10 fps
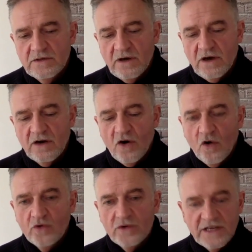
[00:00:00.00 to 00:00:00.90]
our
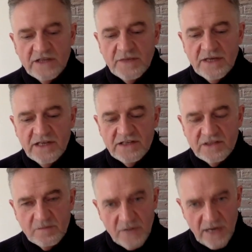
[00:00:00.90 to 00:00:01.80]
own experiences
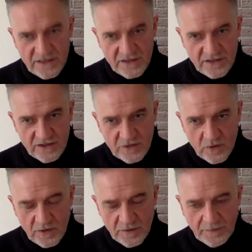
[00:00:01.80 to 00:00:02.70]
and presence in the
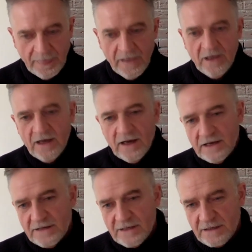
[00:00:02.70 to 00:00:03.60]
world. And I
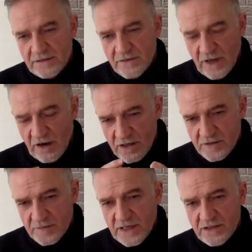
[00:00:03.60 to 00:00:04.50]
think that if
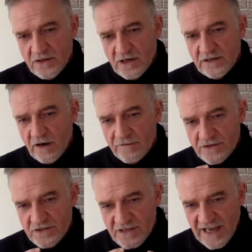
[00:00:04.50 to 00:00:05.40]
arts-based learning offers
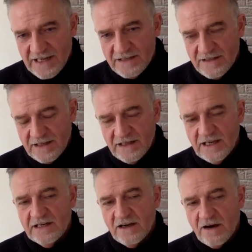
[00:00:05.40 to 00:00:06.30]
us anything,
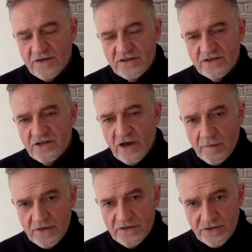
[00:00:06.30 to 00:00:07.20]
it offers us the
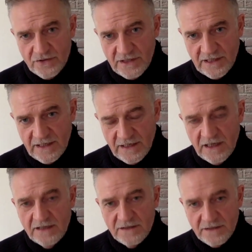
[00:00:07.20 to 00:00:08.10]
opportunity
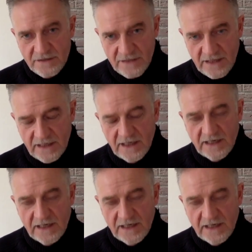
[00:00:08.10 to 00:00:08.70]
to think and